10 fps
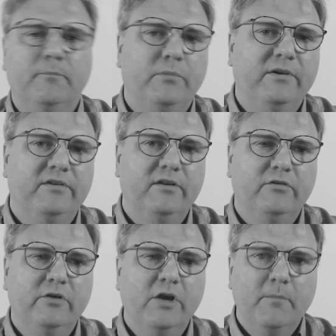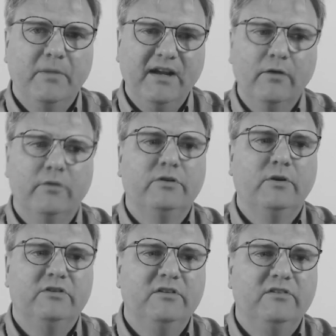it prints into. But it can
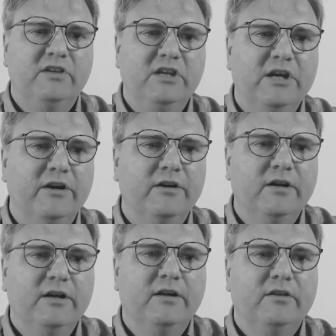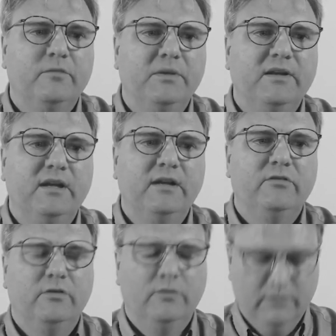also, as you can see here, spit
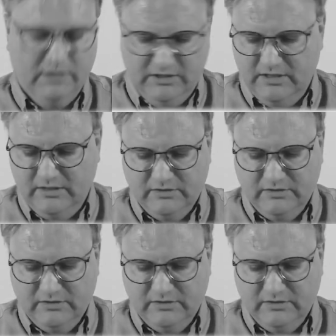into Ninja.